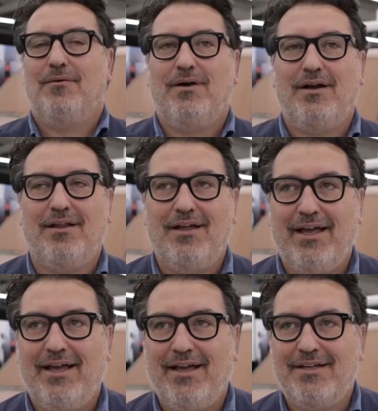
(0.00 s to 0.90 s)
Well,
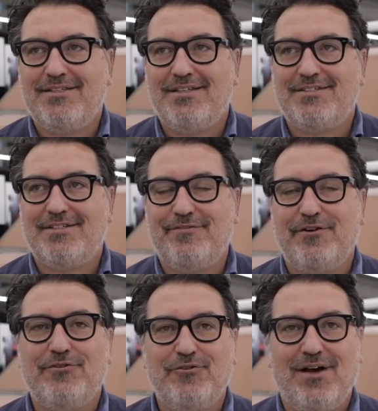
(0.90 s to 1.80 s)
it's
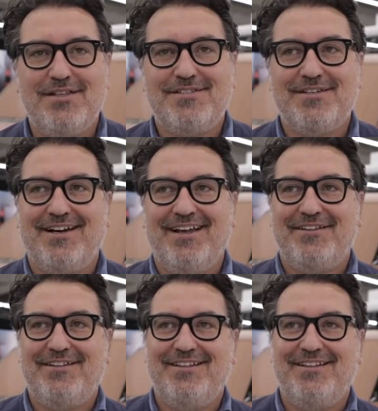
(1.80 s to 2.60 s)
difficult to answer